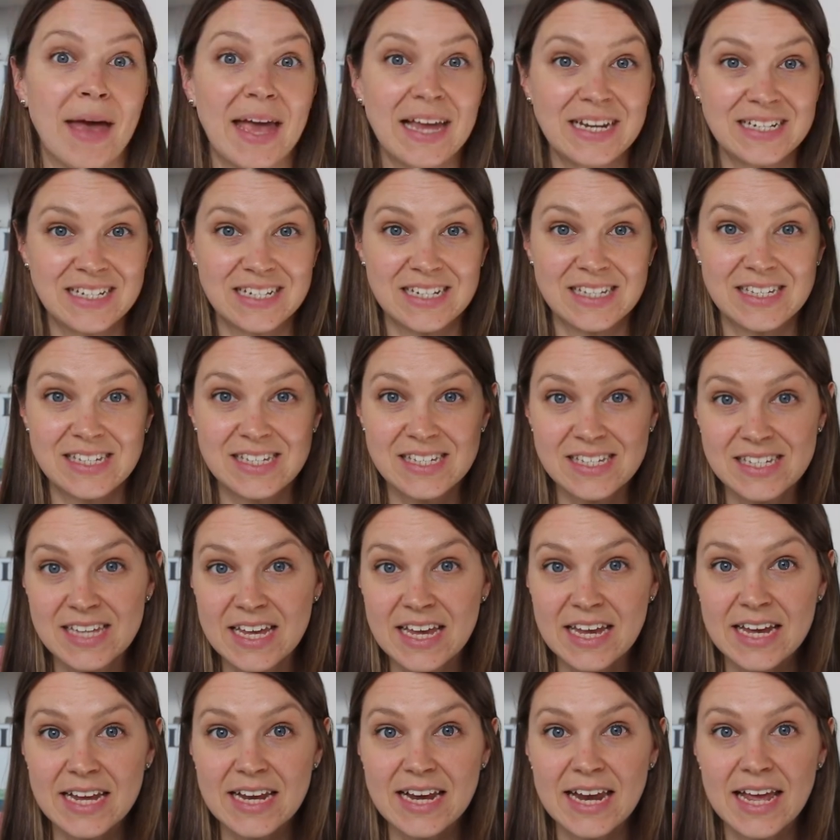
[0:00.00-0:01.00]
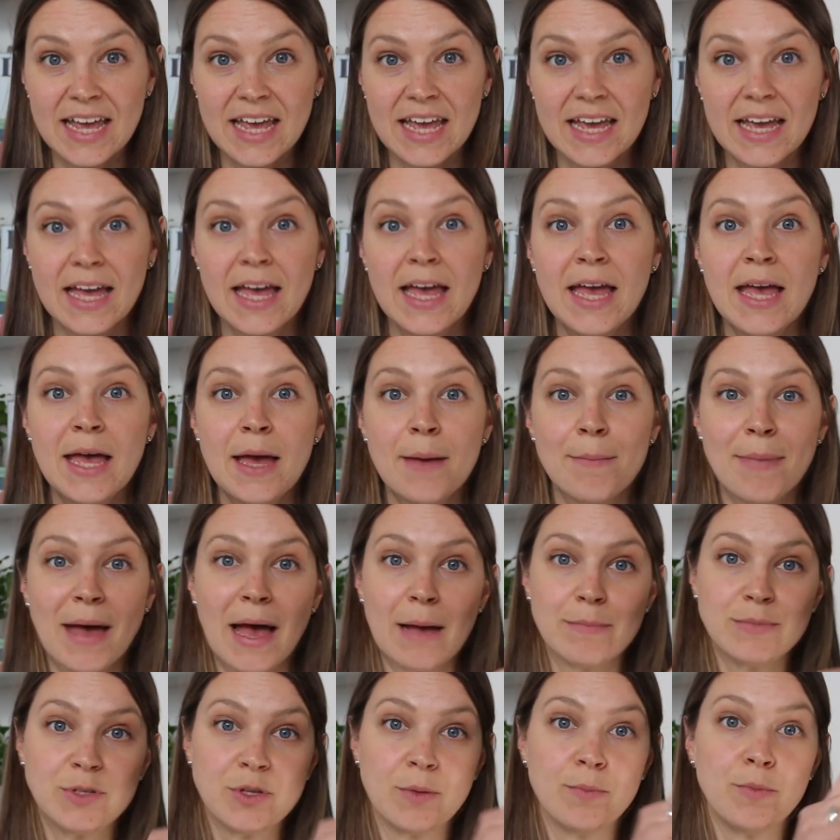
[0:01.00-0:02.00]
painted ceiling,
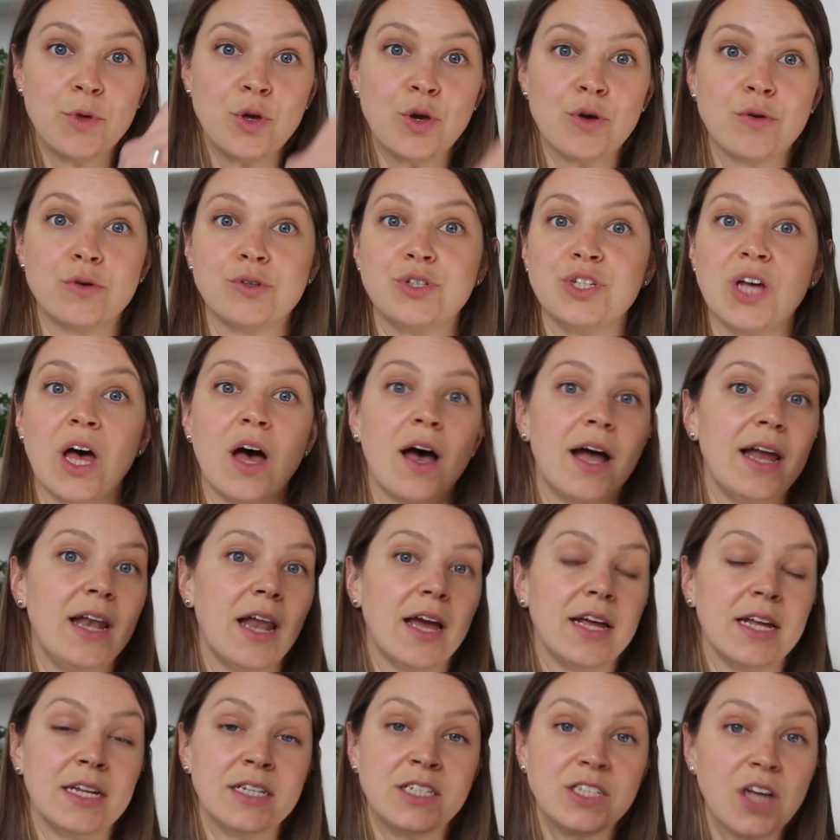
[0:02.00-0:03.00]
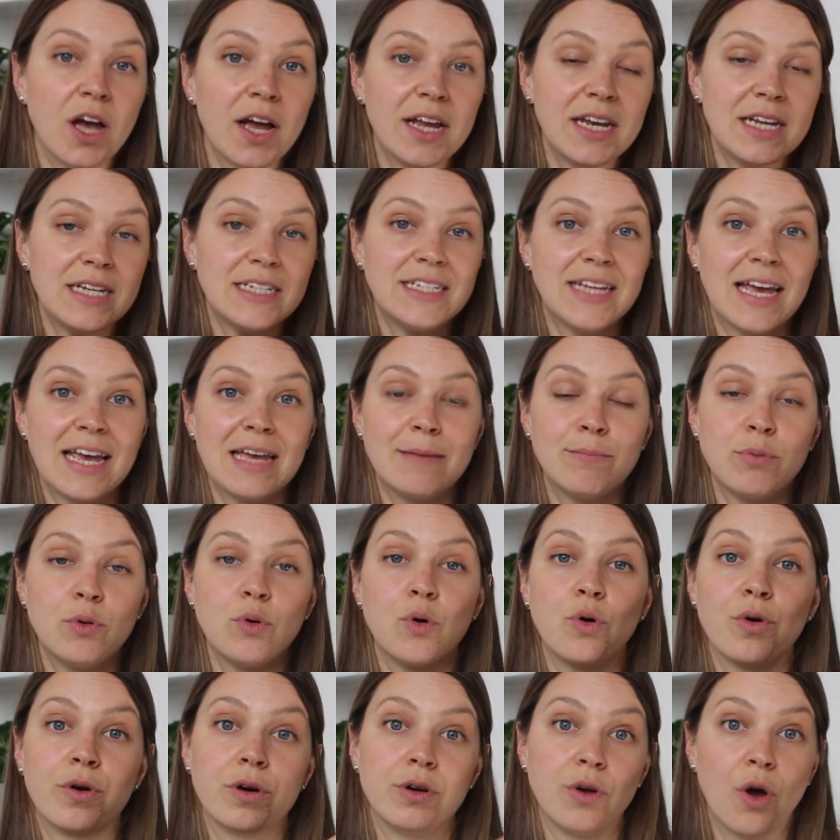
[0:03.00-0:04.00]
perhaps a mural to highlight a dining
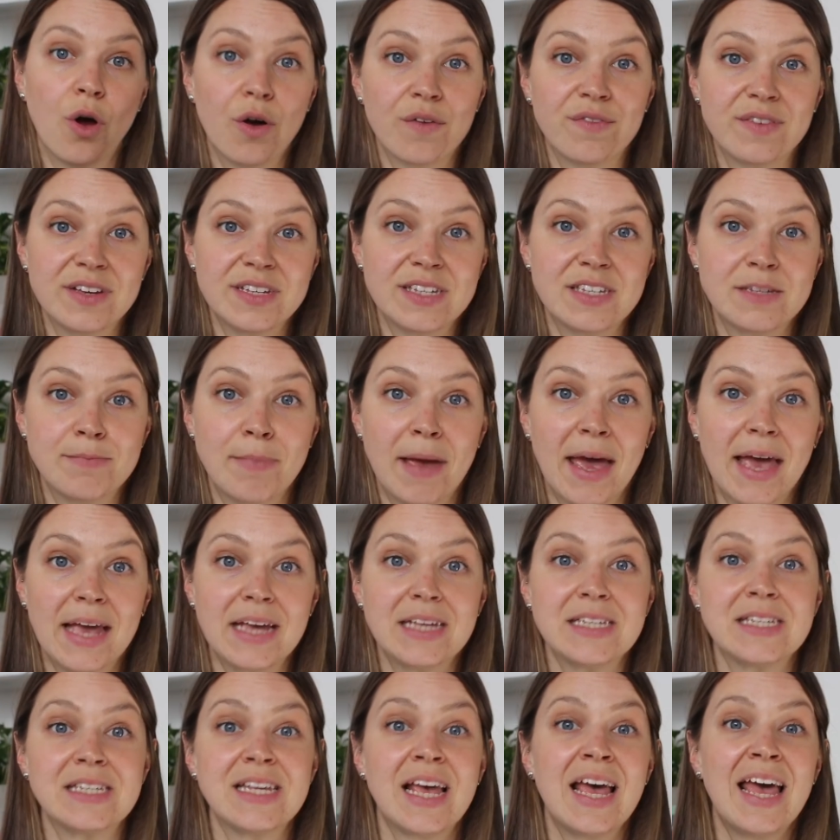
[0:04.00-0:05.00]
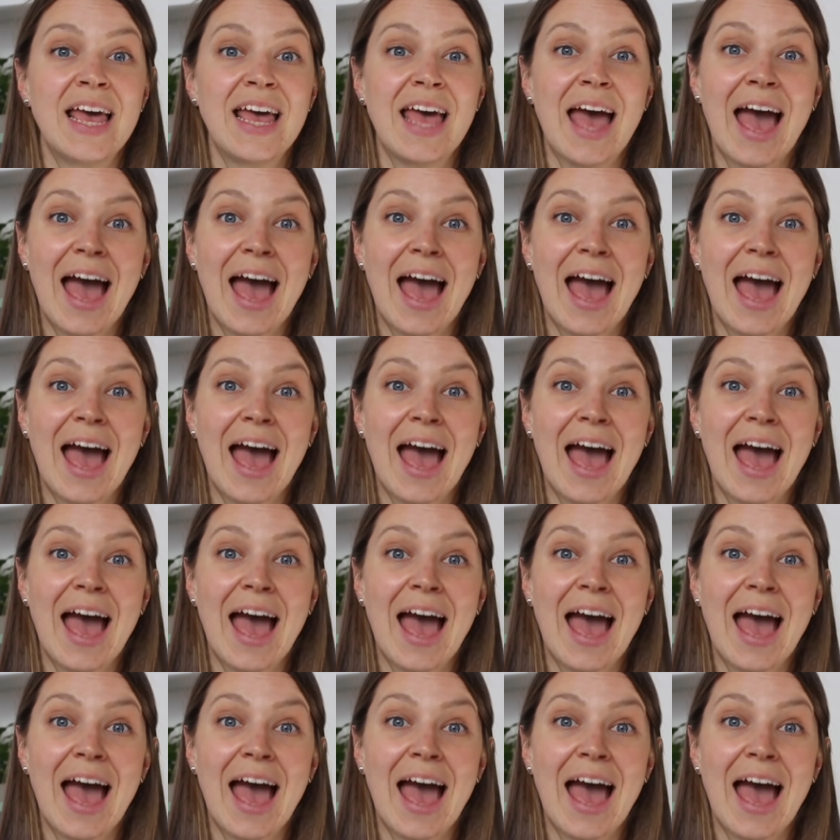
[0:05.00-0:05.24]
table or an office space,